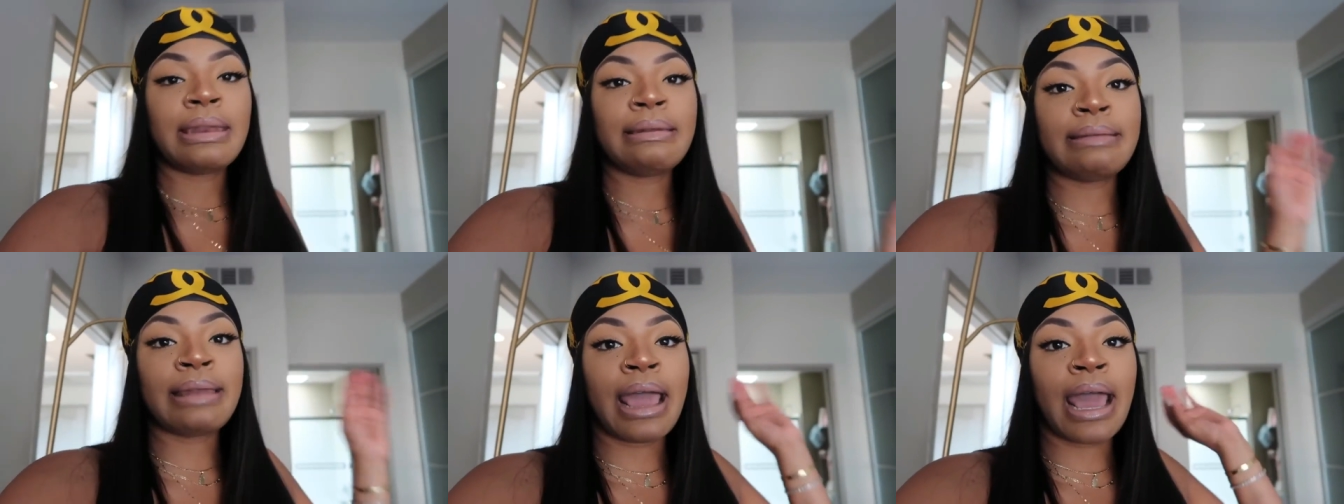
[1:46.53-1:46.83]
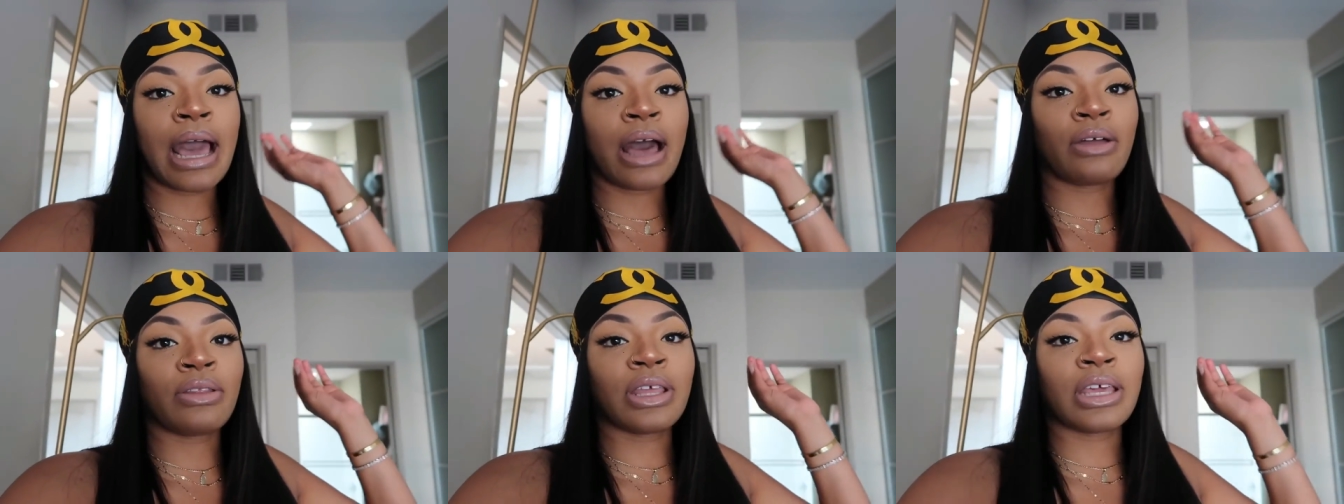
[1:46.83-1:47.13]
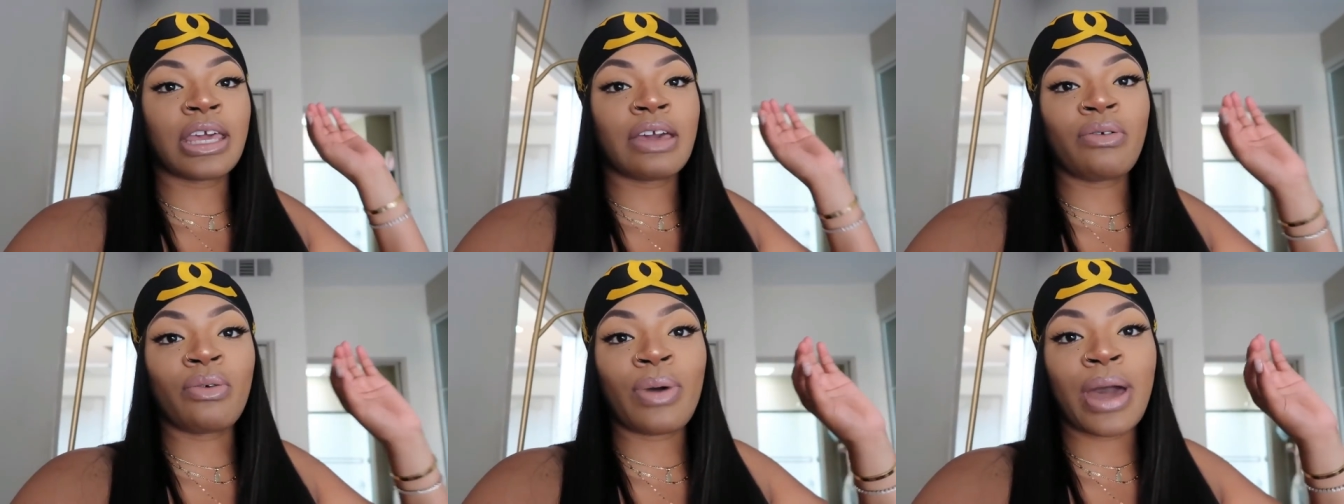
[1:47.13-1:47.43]
now
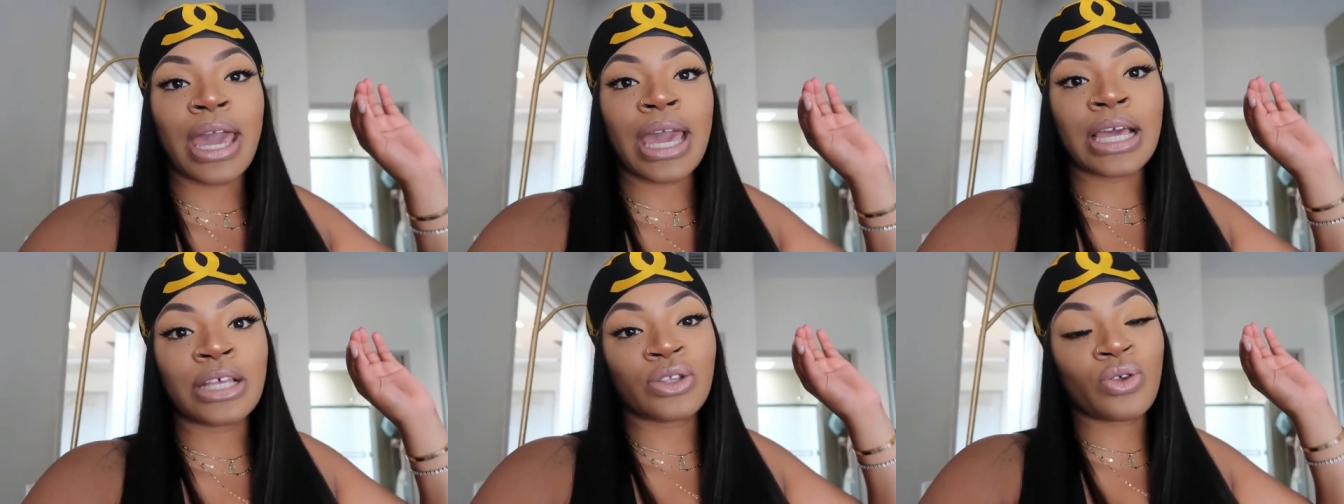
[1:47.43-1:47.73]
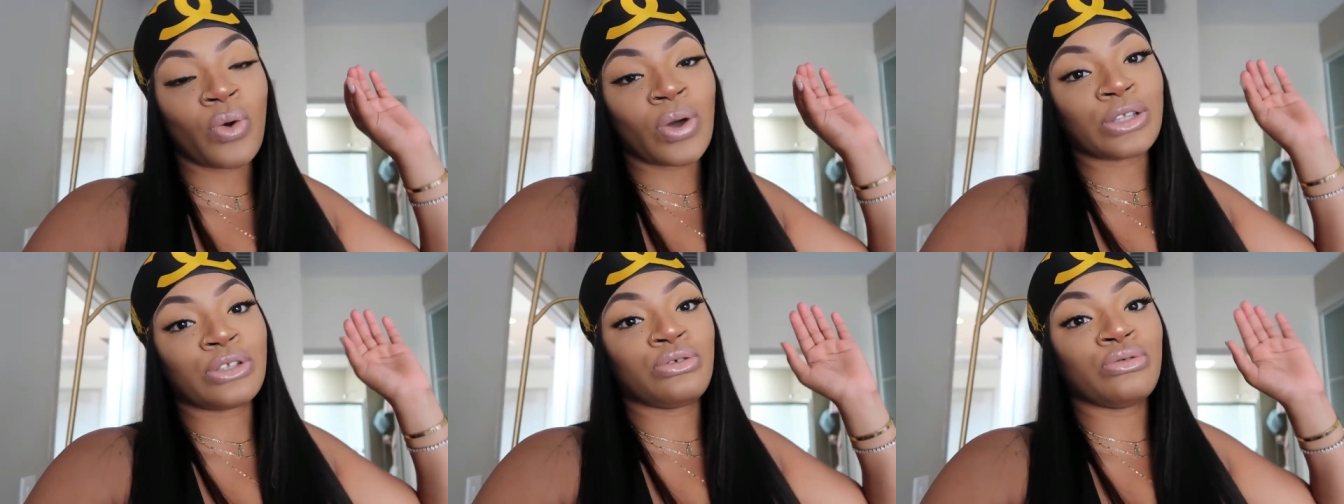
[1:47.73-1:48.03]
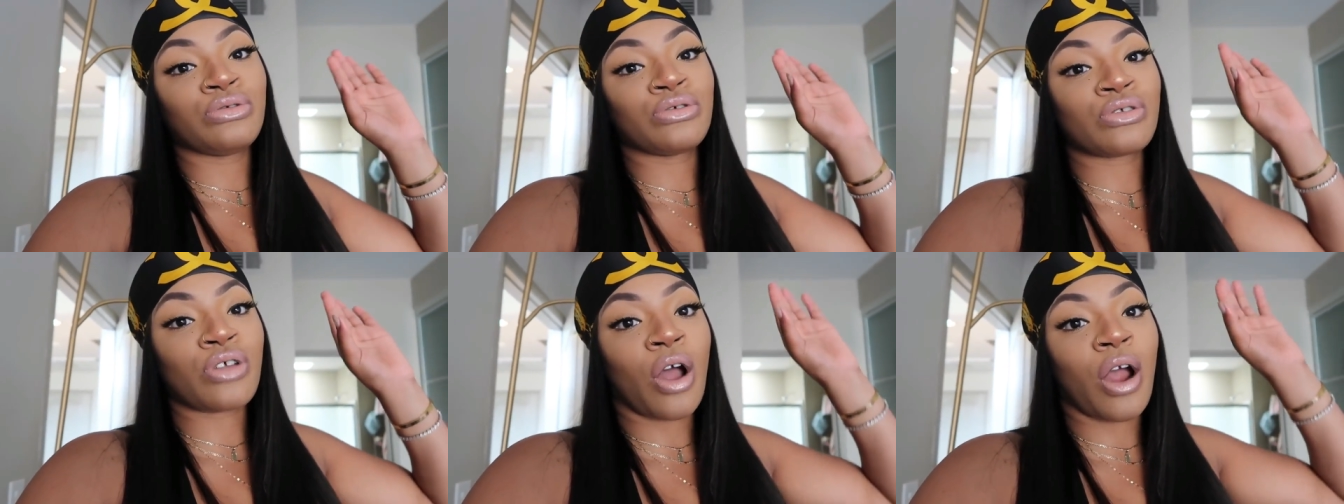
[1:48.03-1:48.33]
the giveaway is going
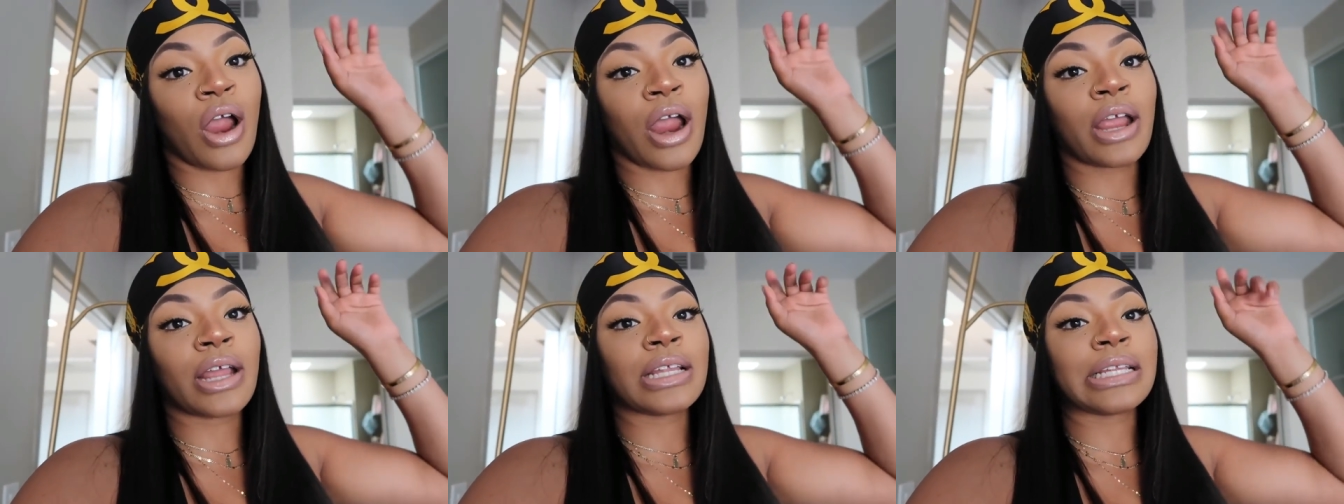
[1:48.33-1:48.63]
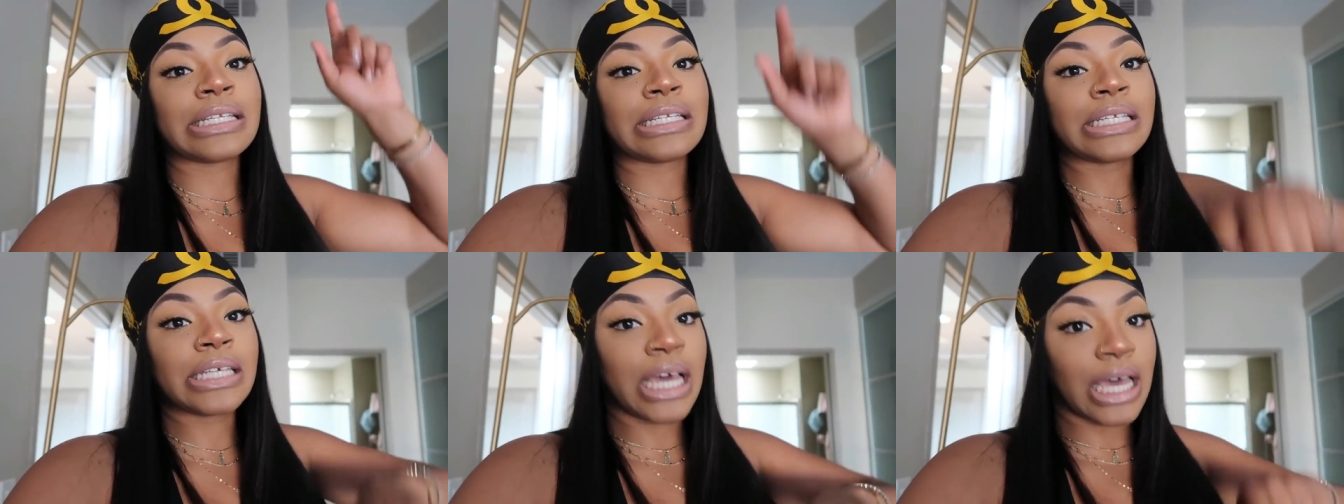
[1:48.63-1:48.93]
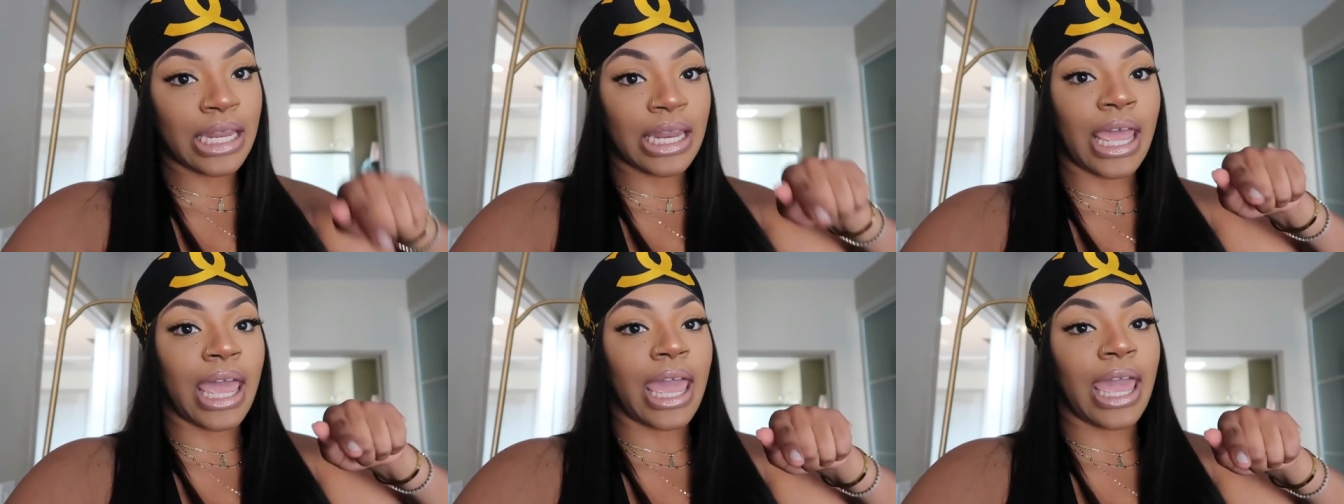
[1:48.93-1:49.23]
to start
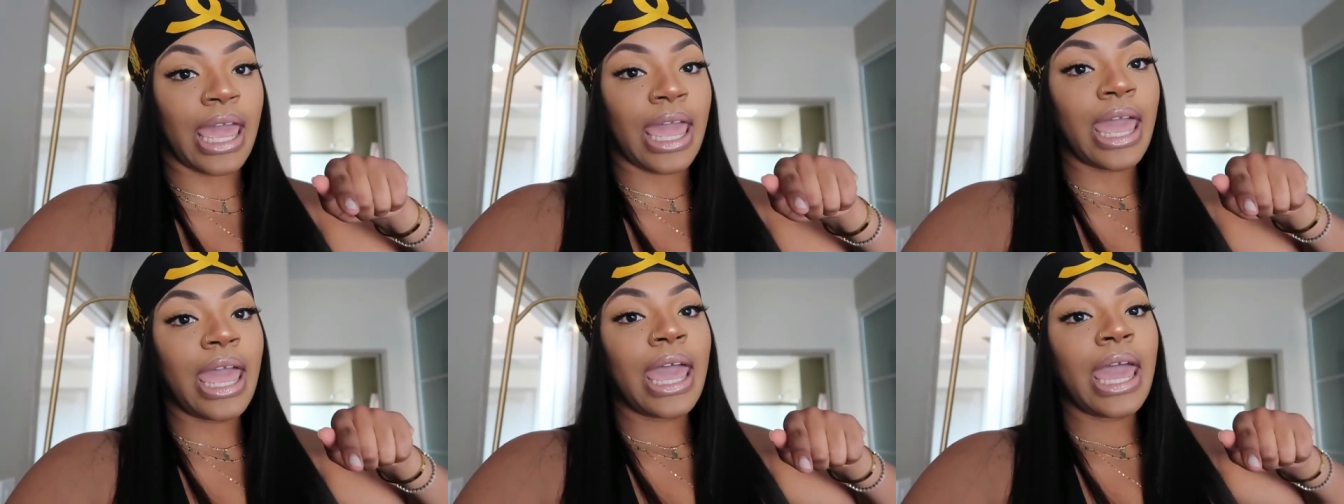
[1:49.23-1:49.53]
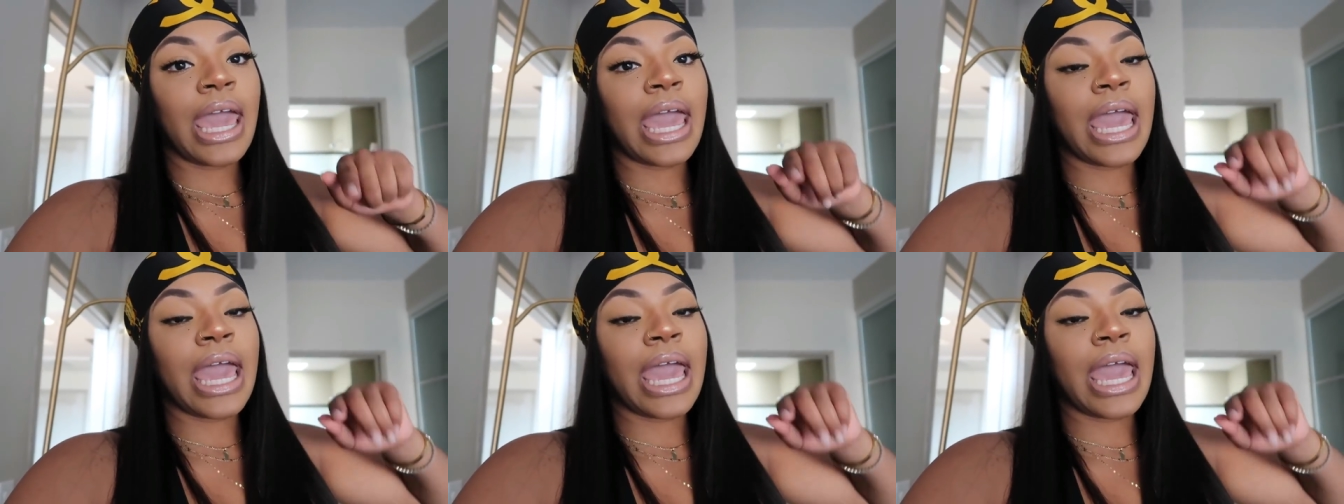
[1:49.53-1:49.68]
today